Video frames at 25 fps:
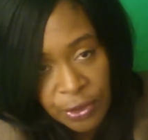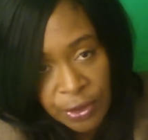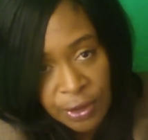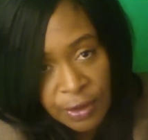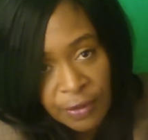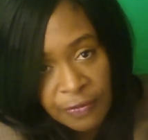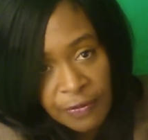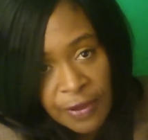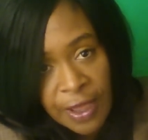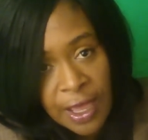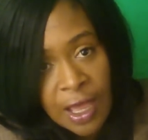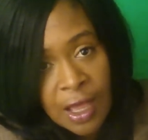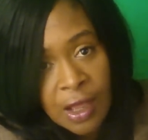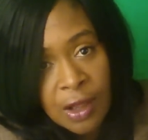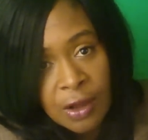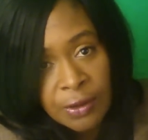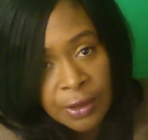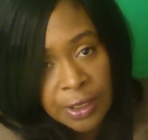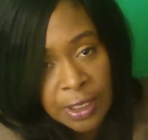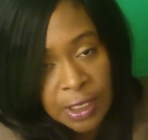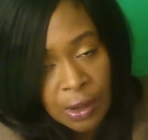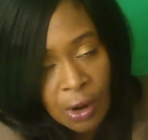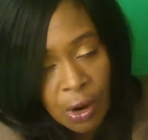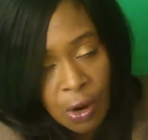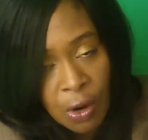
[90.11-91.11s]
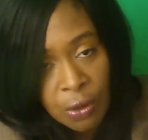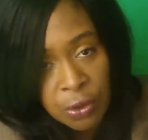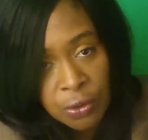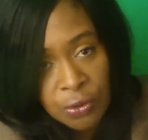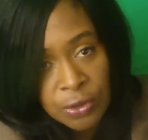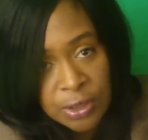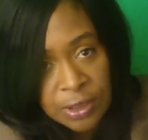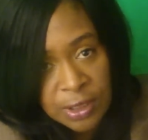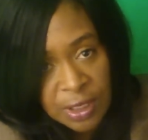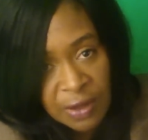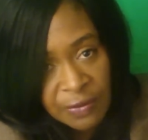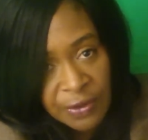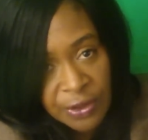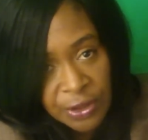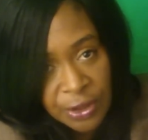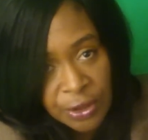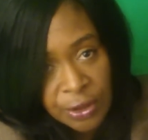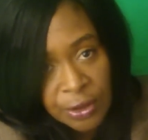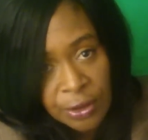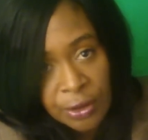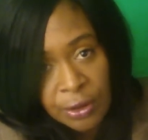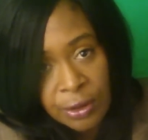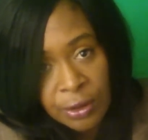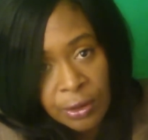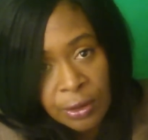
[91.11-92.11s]
your file and get all those
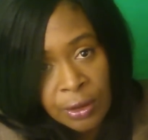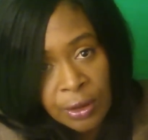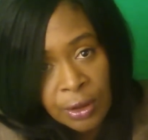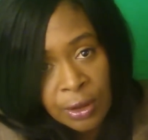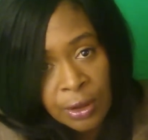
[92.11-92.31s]
7-year